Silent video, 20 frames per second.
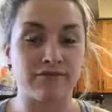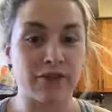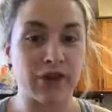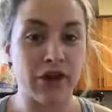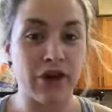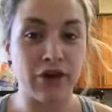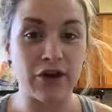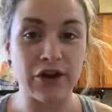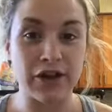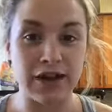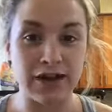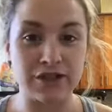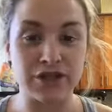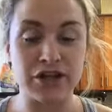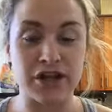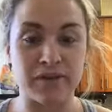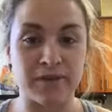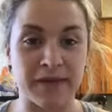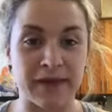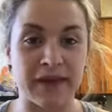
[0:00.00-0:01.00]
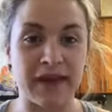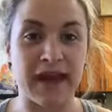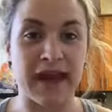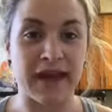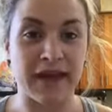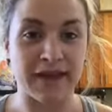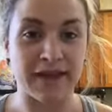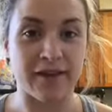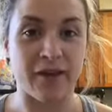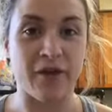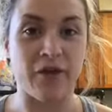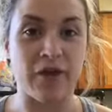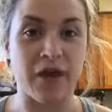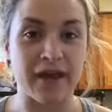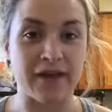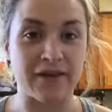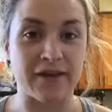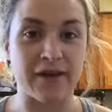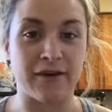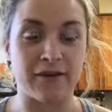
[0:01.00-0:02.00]
could eat chips and queso
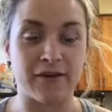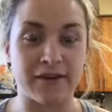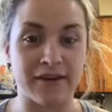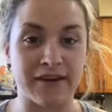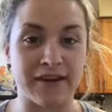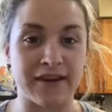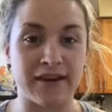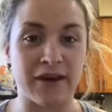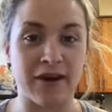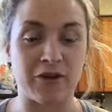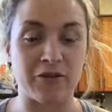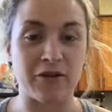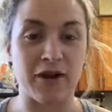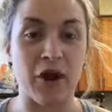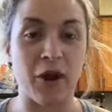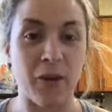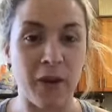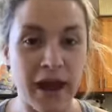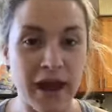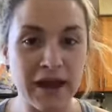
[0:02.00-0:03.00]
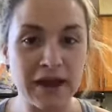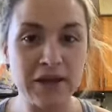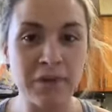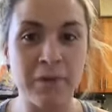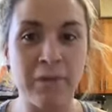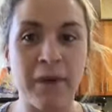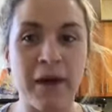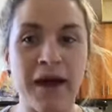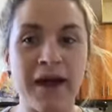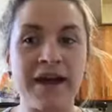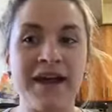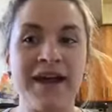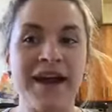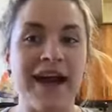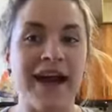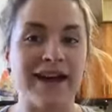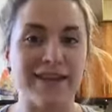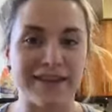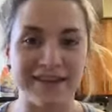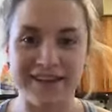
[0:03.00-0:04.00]
like there was you know no end but
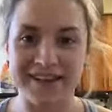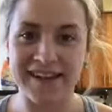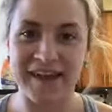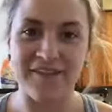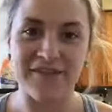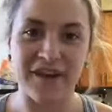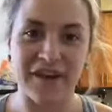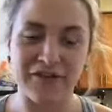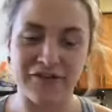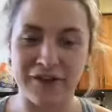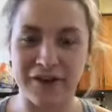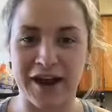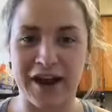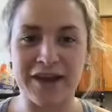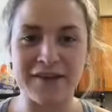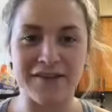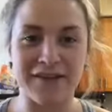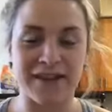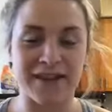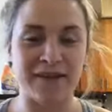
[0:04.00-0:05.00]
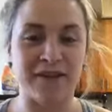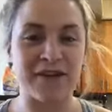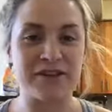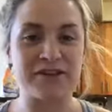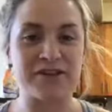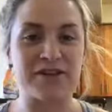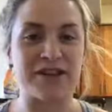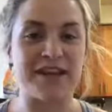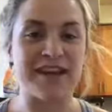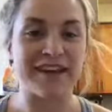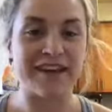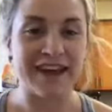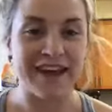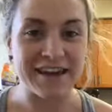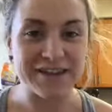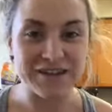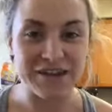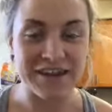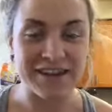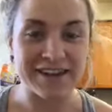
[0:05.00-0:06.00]
i saved that for kind of a special
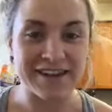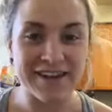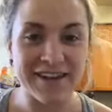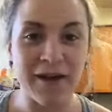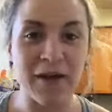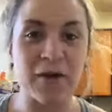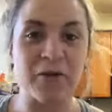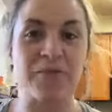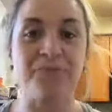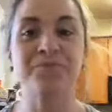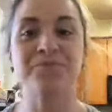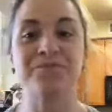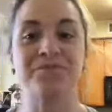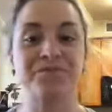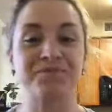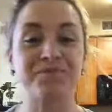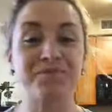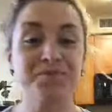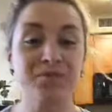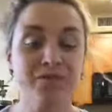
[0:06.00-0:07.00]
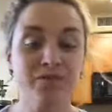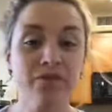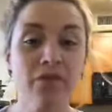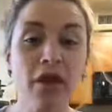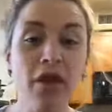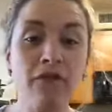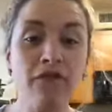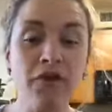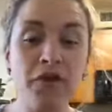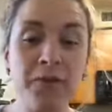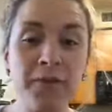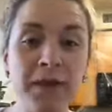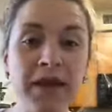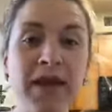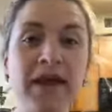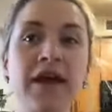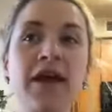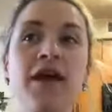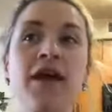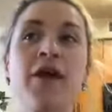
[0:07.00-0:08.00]
occasion so for
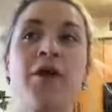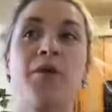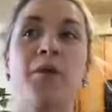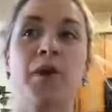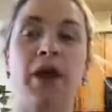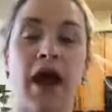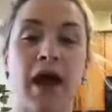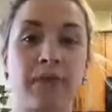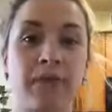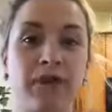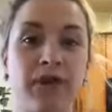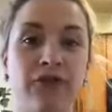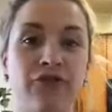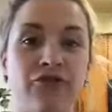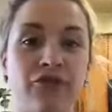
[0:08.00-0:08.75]
me, what I'm gonna